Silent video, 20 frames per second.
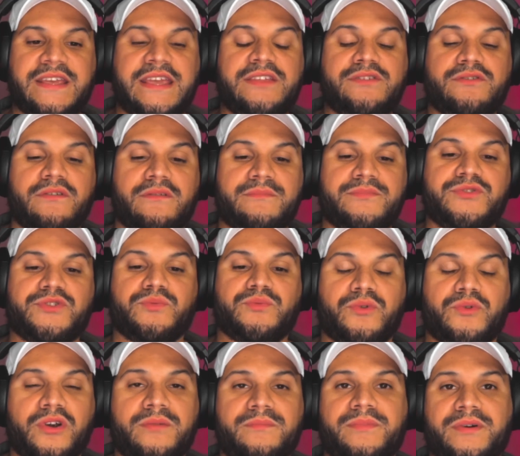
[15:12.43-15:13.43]
either of them
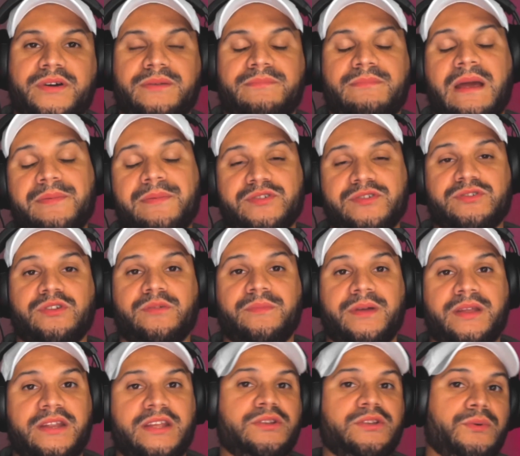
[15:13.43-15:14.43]
should work, but my personal
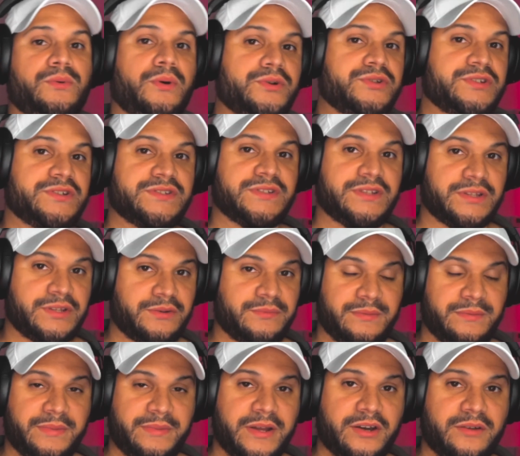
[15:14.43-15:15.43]
opinion, Luocha is a little
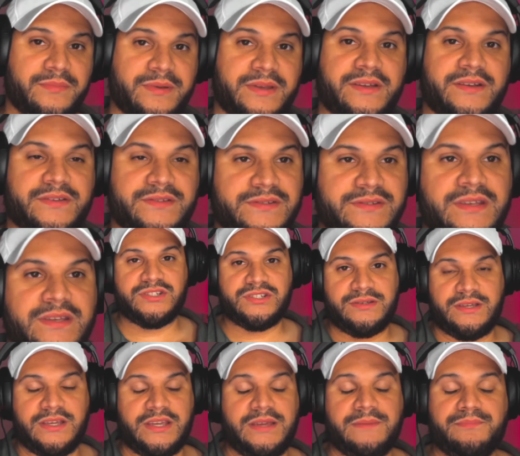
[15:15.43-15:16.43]
bit better because
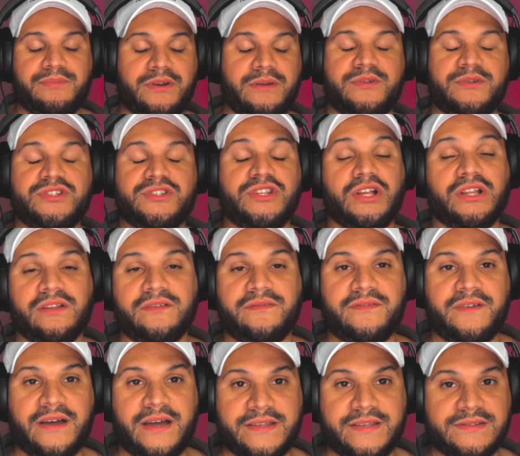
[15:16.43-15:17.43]
he pretty much
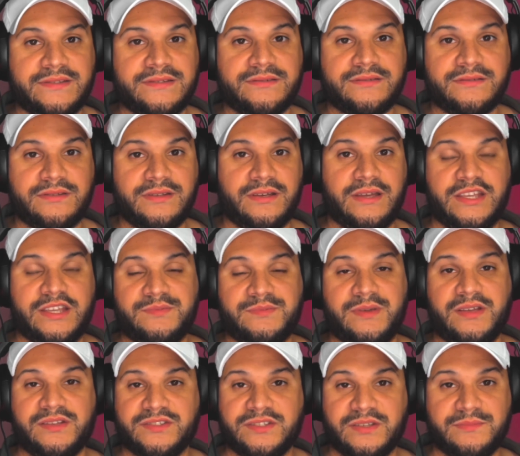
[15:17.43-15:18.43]
nullifies the
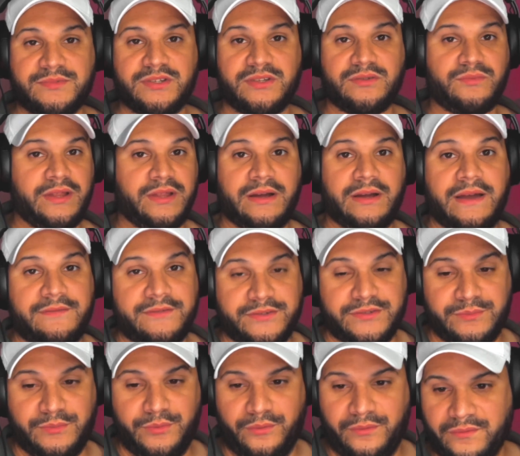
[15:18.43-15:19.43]
HP consumption without
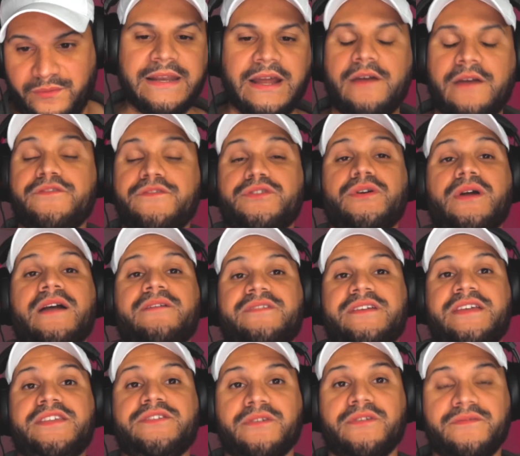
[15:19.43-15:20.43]
having to move. Now, if you don't
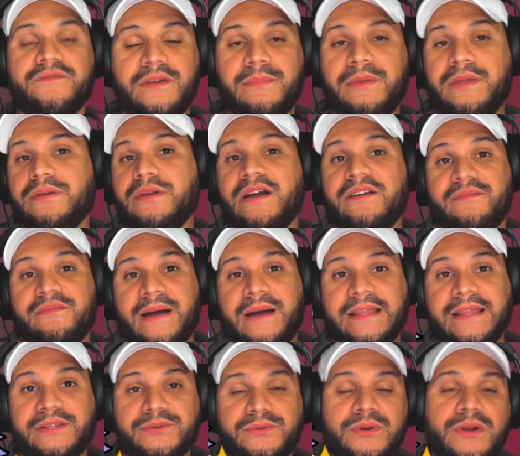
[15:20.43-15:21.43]
have either of them and you have
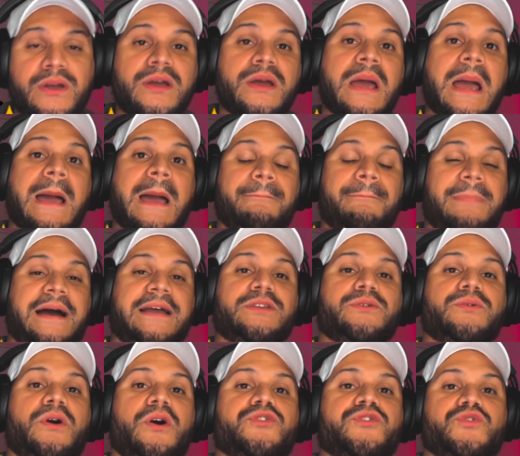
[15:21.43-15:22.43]
Bailu,
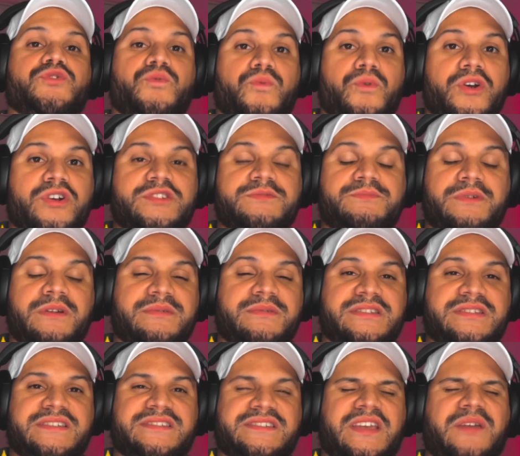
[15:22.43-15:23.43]
Bailu also works pretty
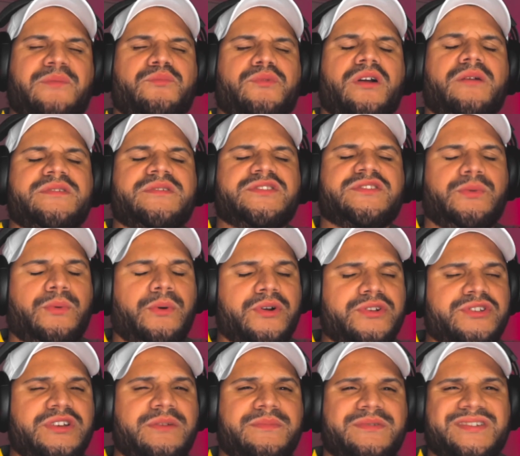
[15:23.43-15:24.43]
much in the same realm as
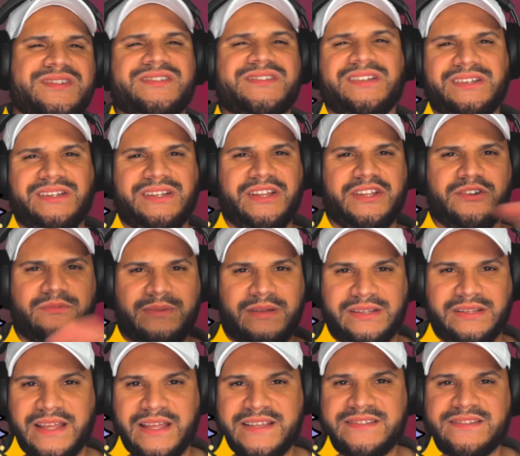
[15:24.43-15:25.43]
Luocha, but just a little
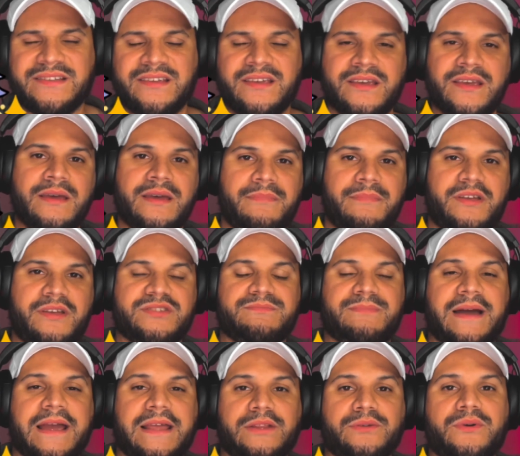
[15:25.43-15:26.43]
bit less, because
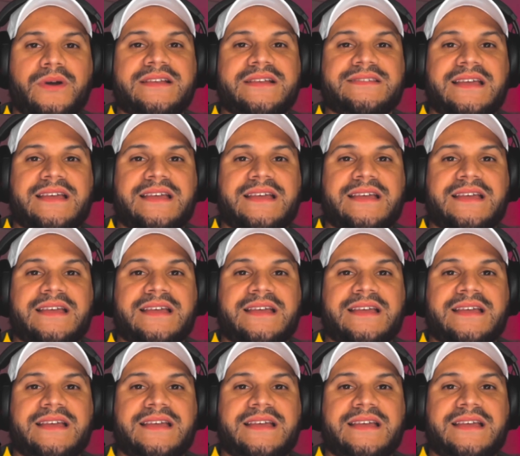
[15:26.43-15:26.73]
Bailu